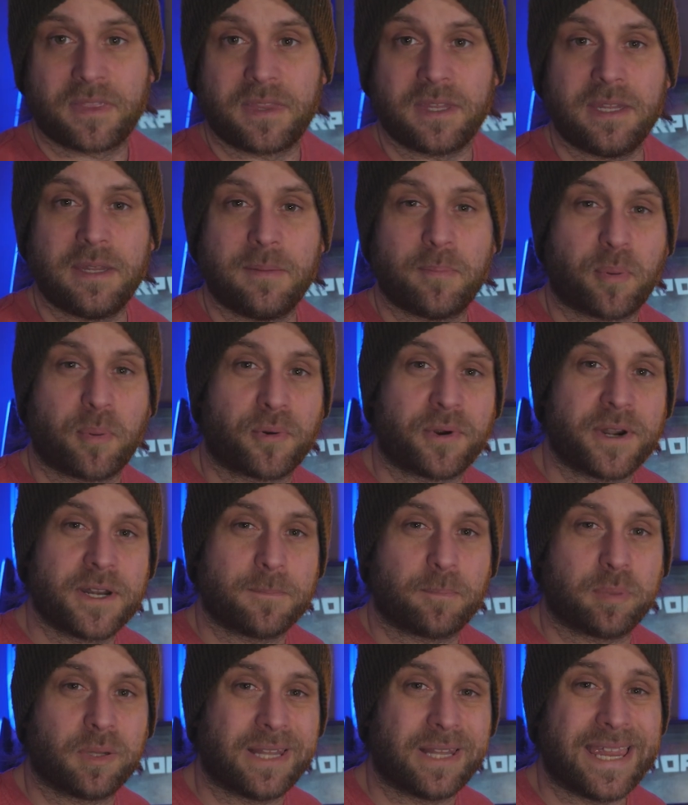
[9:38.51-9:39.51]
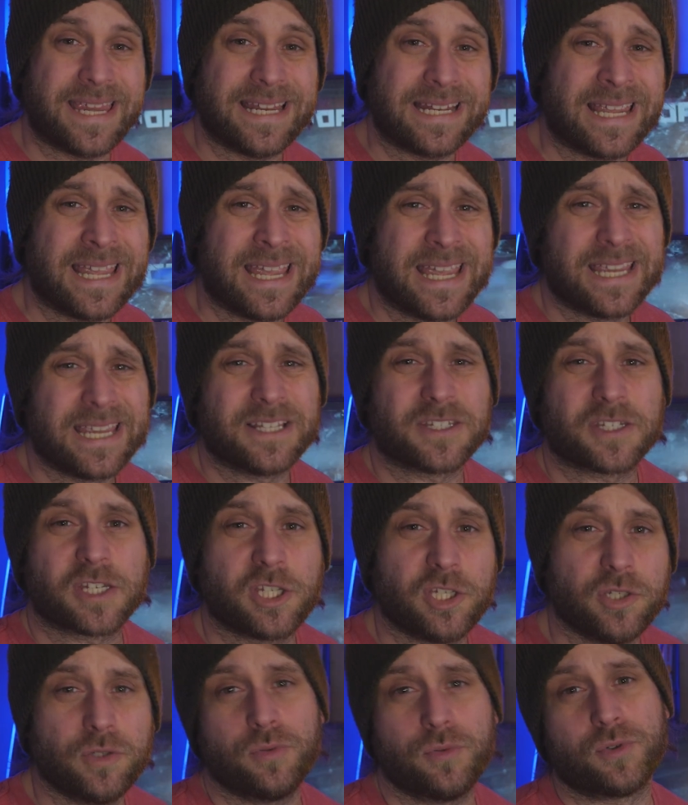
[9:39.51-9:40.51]
The print plate is
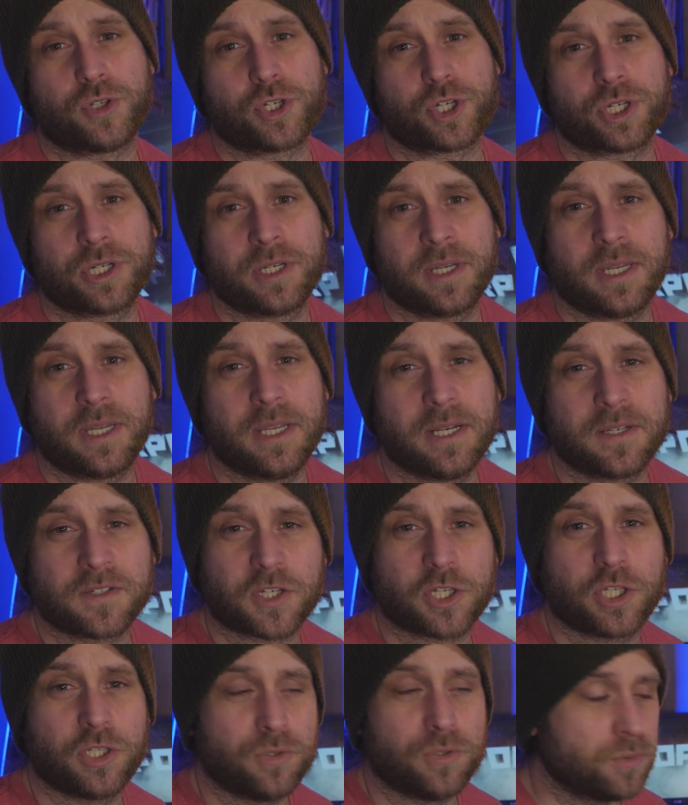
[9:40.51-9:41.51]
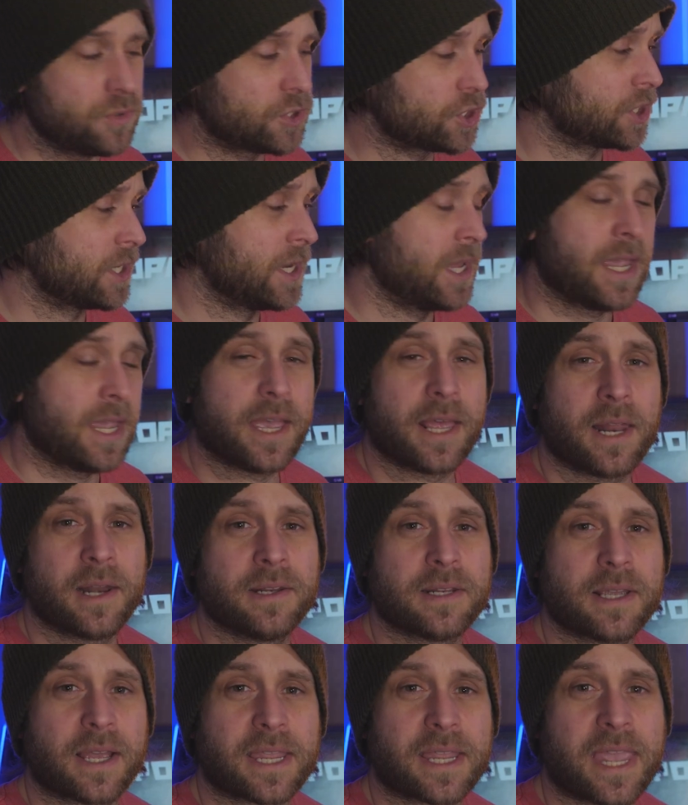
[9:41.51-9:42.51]
huge. It is huge
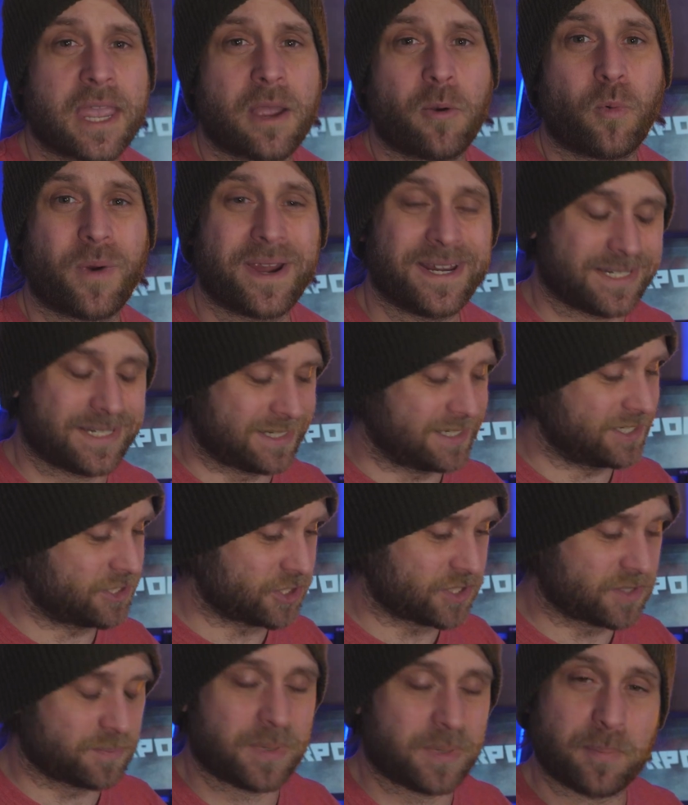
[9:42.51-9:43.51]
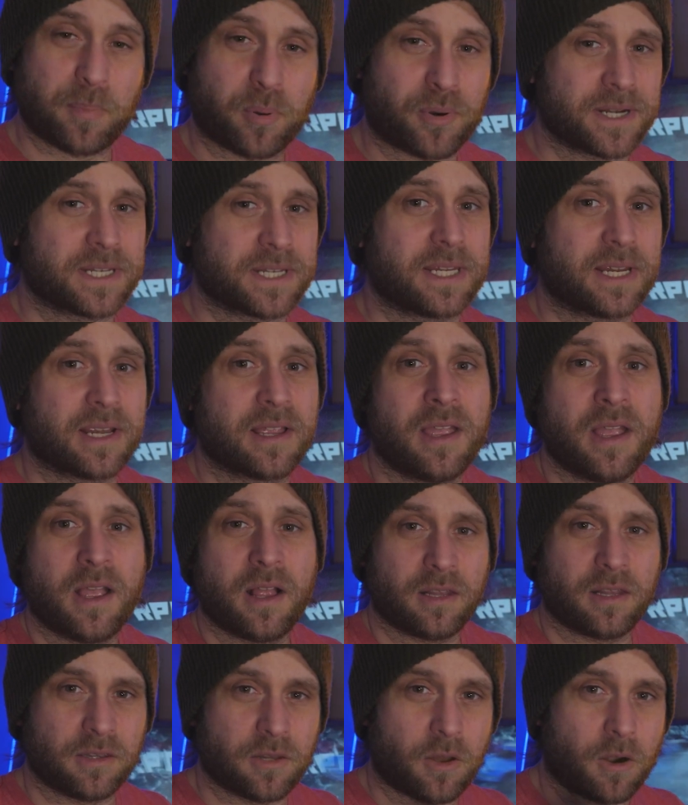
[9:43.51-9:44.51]
and uh, I can't wait to just be printing
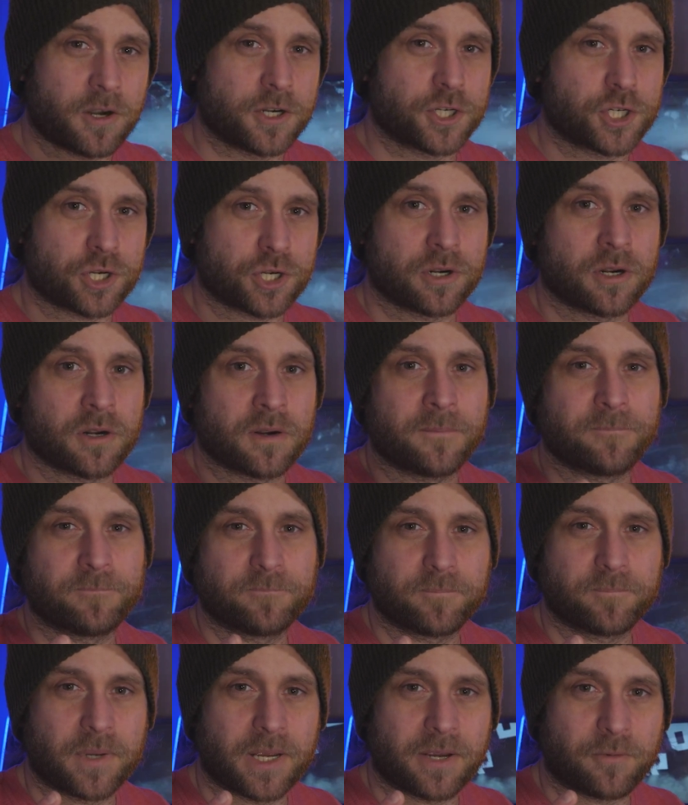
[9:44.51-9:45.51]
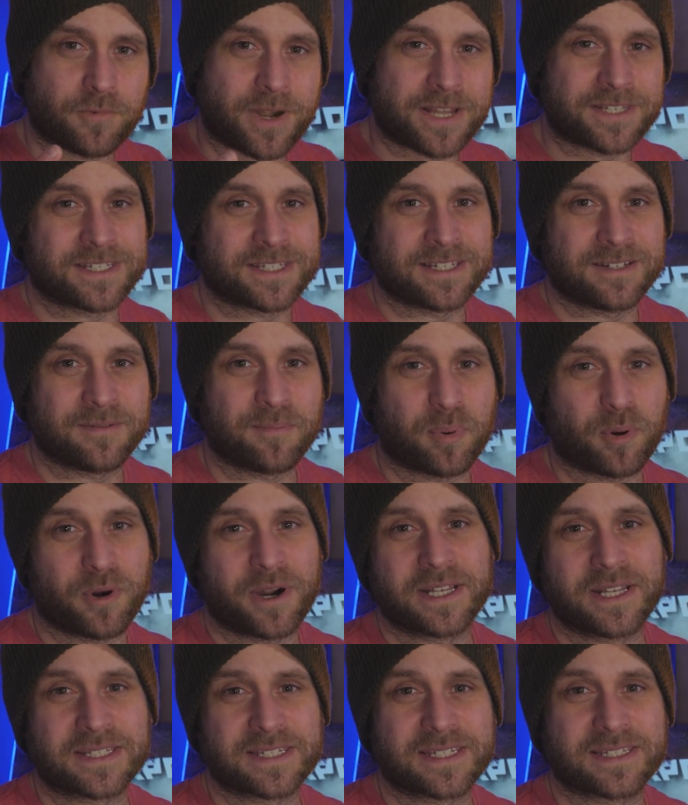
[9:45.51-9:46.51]
larger uh, resin
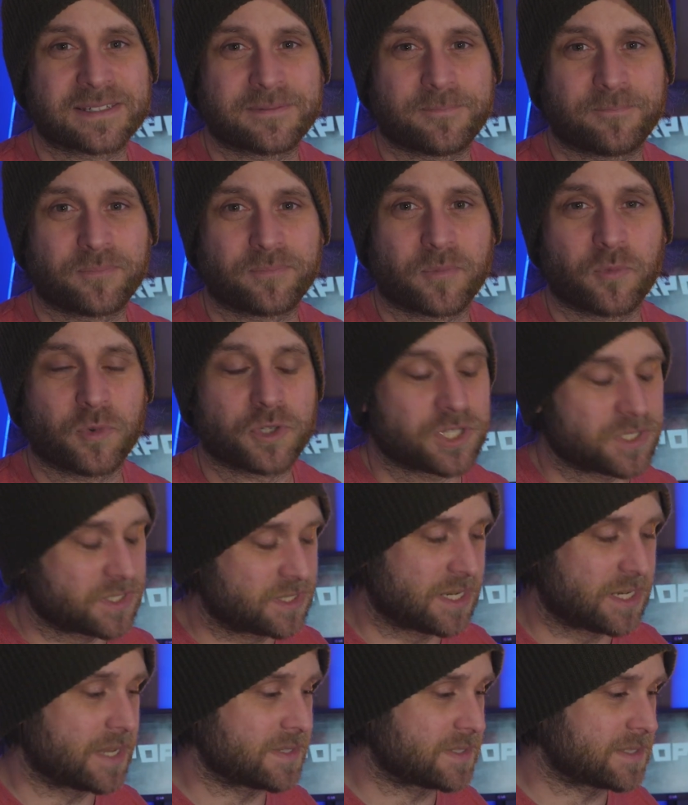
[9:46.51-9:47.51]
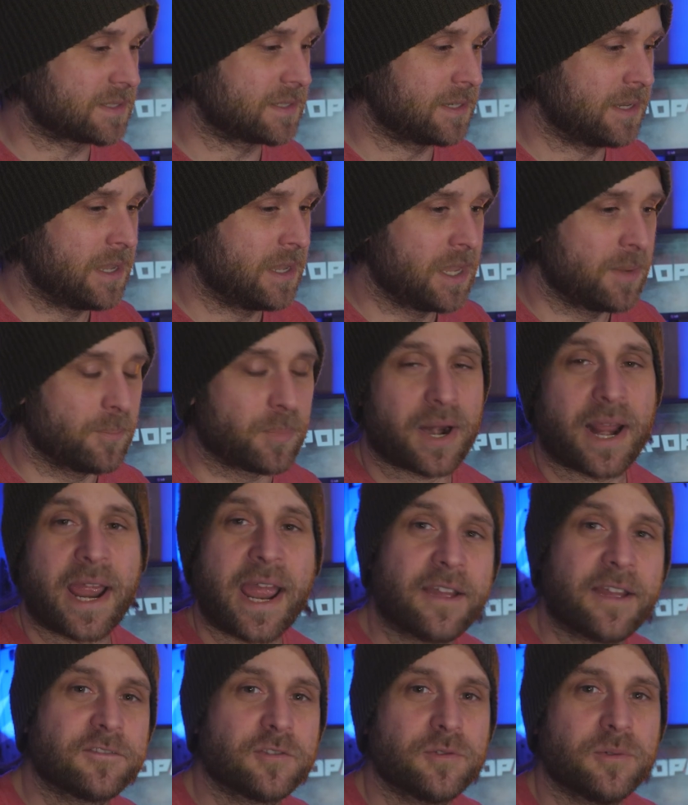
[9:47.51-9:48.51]
prints, which is nuts. But I
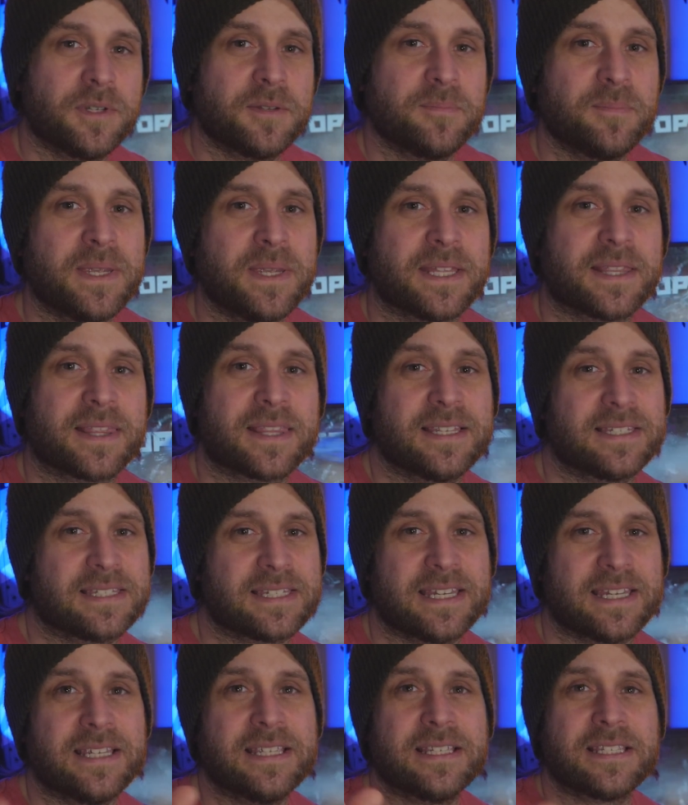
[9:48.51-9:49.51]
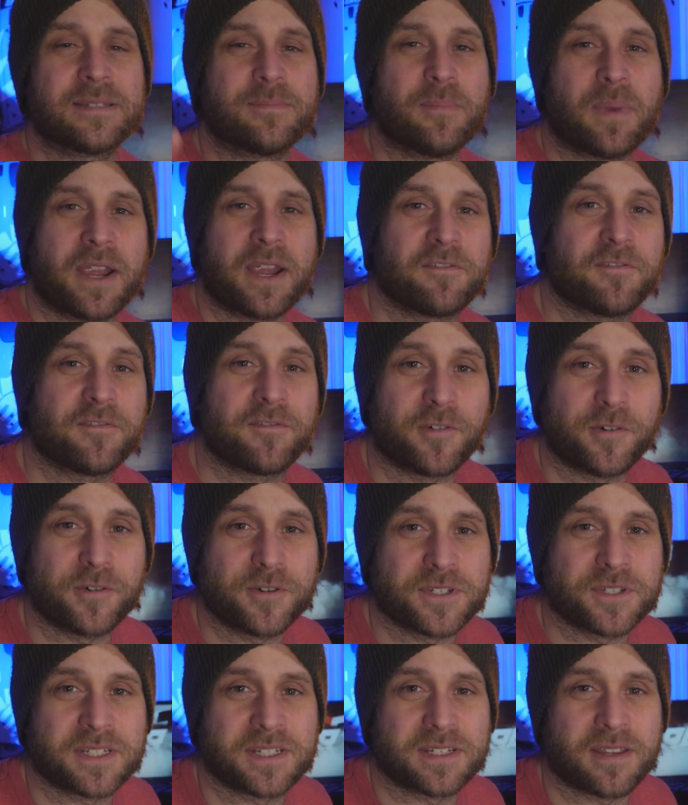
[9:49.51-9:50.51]
have to admit, this is my
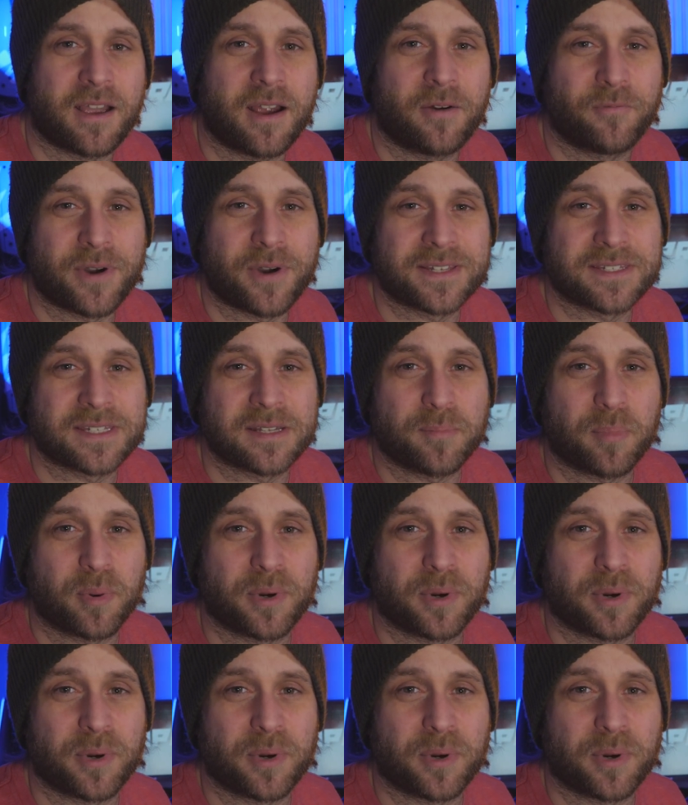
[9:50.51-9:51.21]
first resin